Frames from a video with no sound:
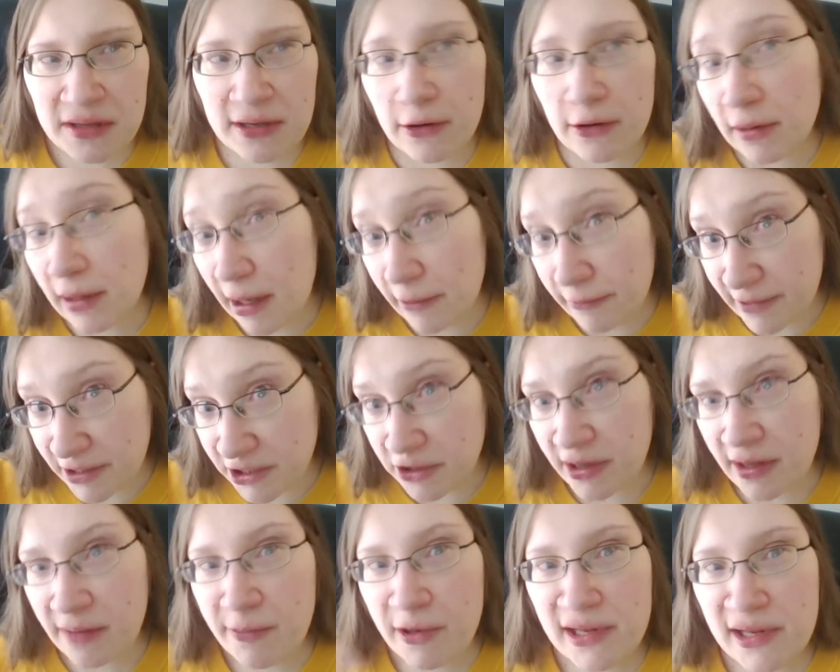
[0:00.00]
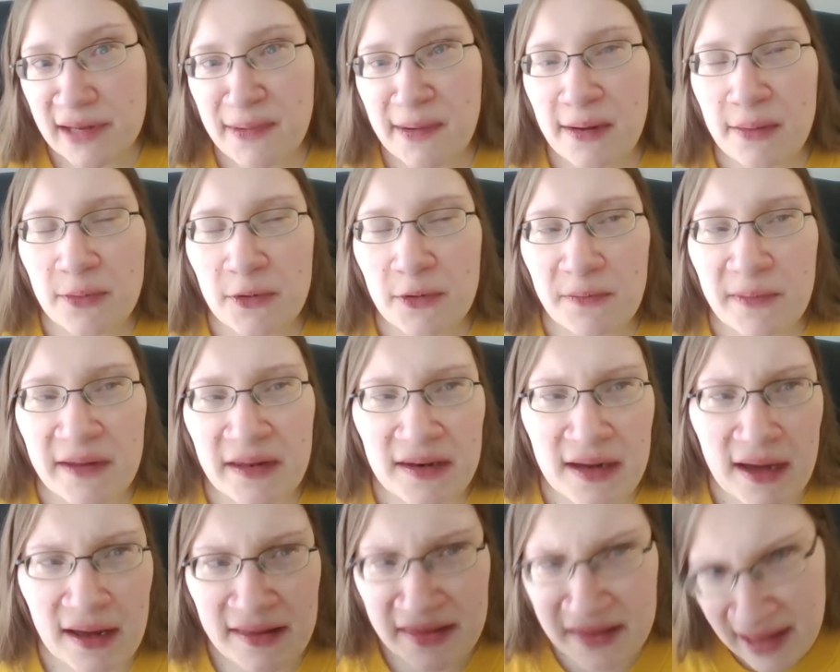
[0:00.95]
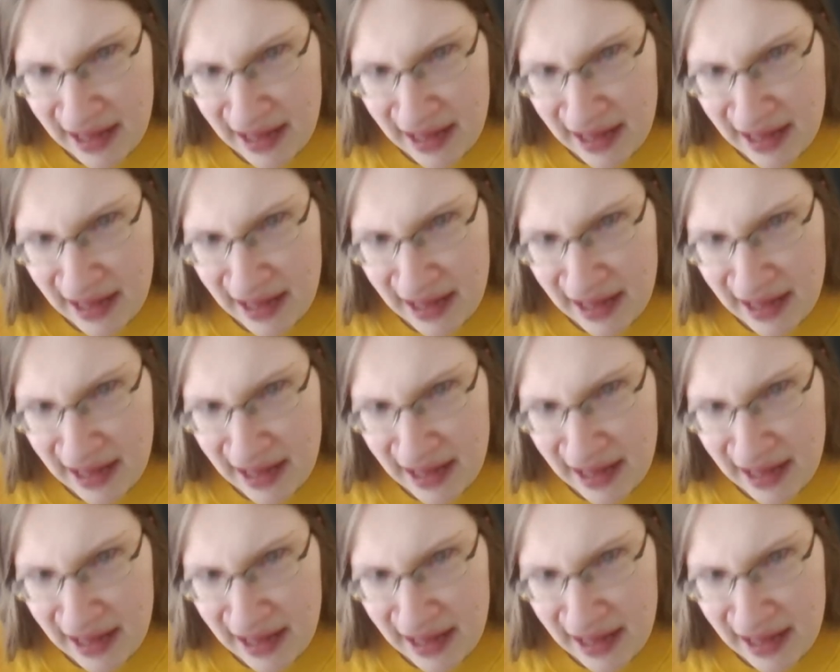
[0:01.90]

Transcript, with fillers: They're a lot richer than most people, but not